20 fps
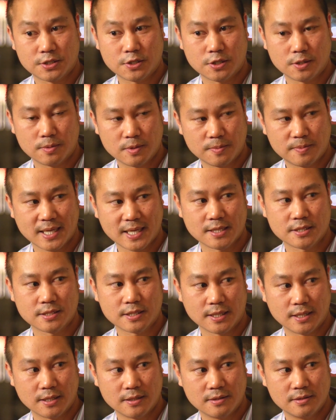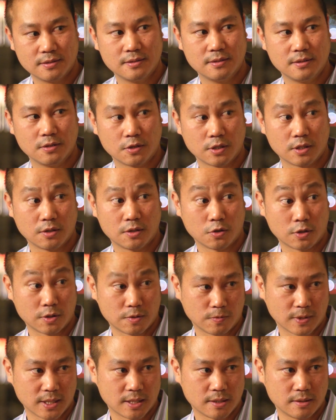Turbo Pascal,
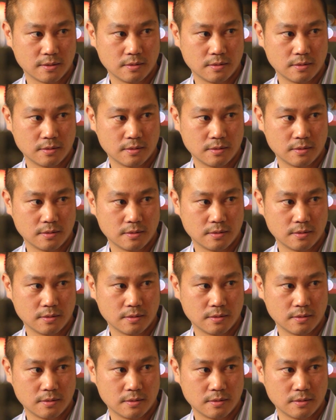or what?